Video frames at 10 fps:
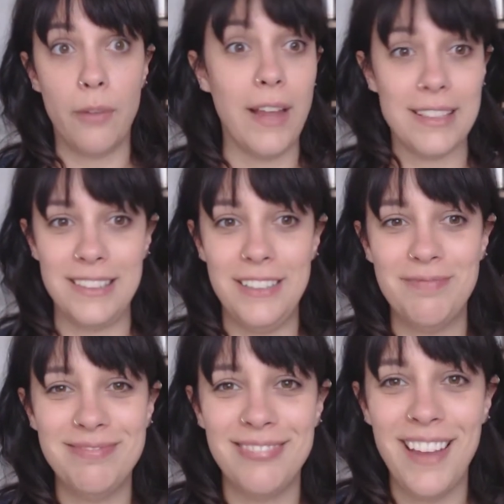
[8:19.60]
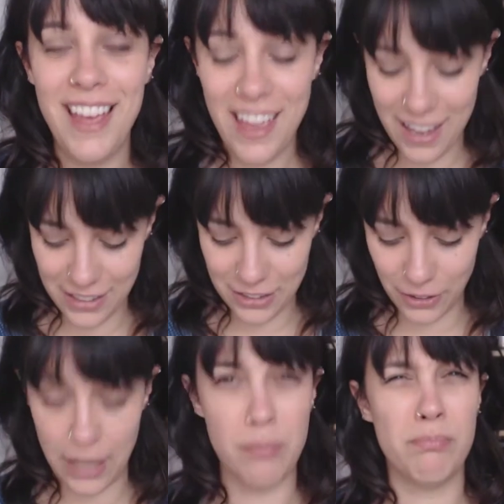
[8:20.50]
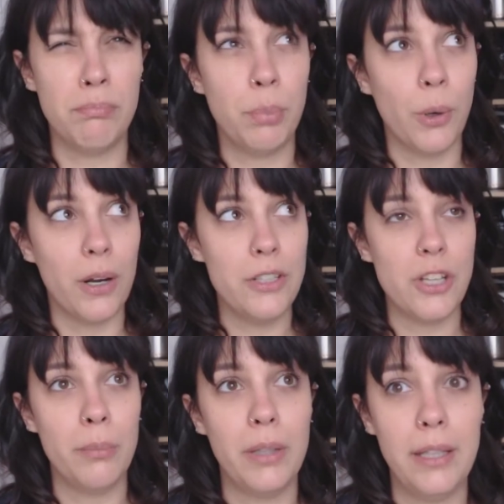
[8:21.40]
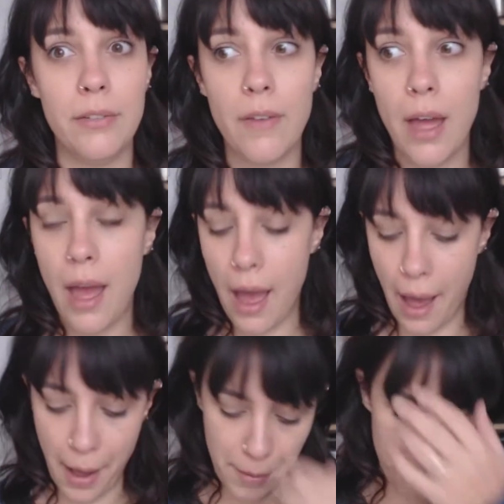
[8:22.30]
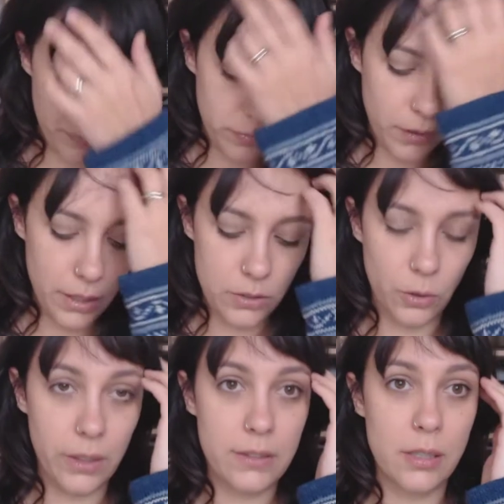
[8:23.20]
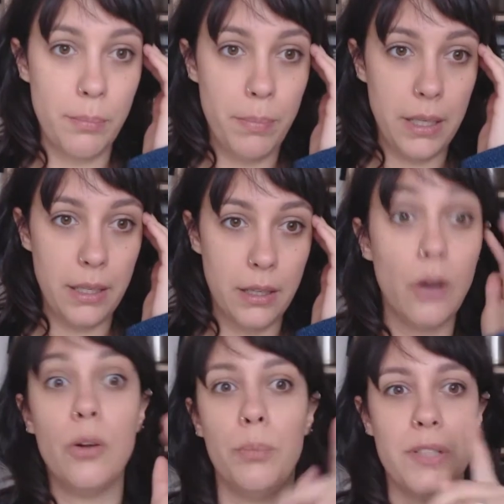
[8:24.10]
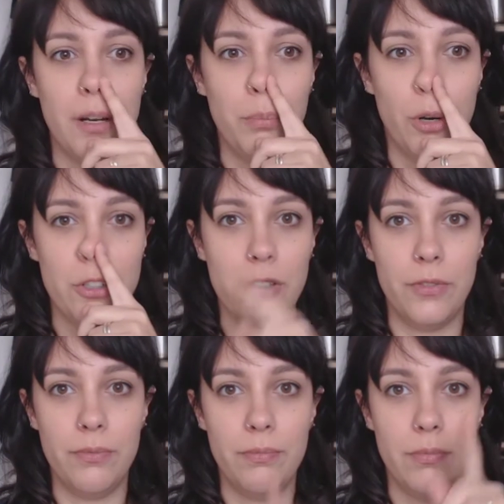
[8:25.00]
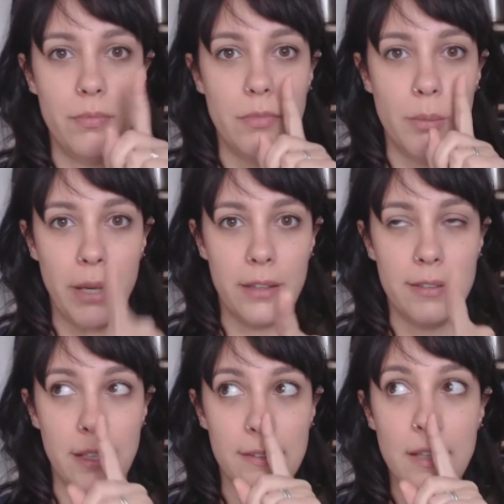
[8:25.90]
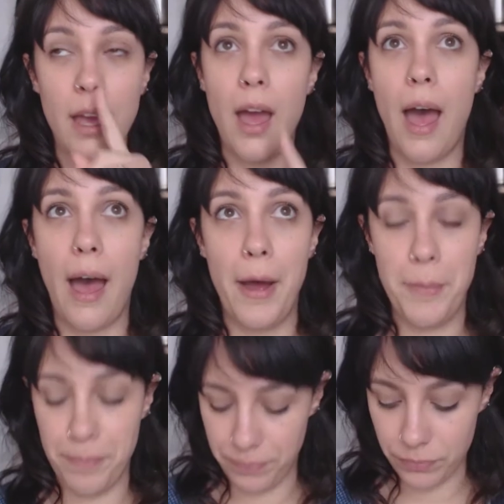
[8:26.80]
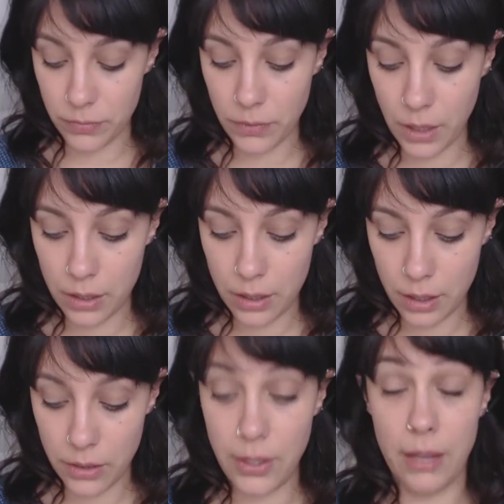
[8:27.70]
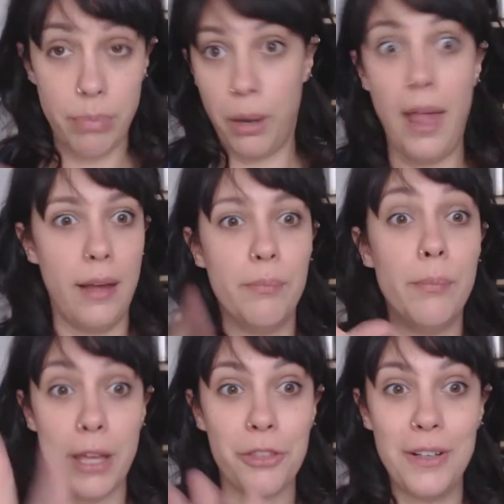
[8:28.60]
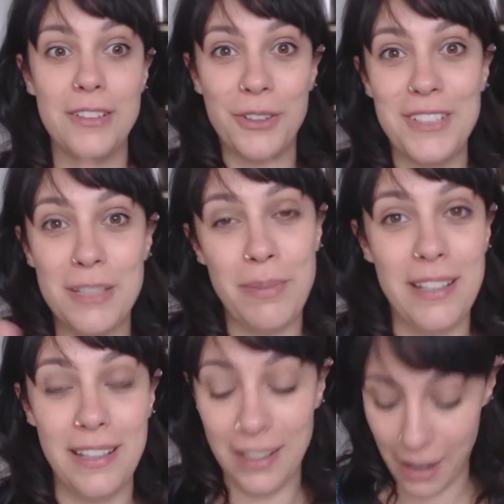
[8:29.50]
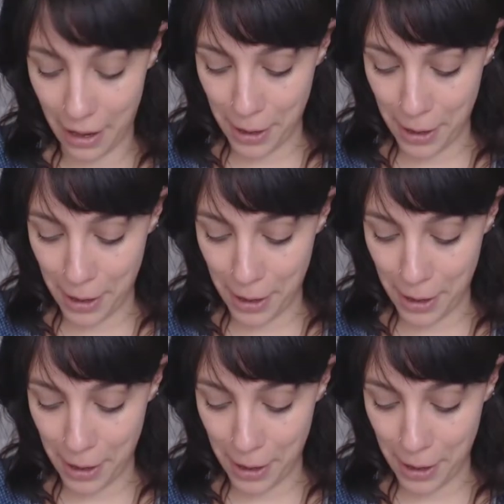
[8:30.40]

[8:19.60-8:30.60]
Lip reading: flaxseed, and borage, I believe, is going to be, borage is omega-6. Omega-3 is going to be,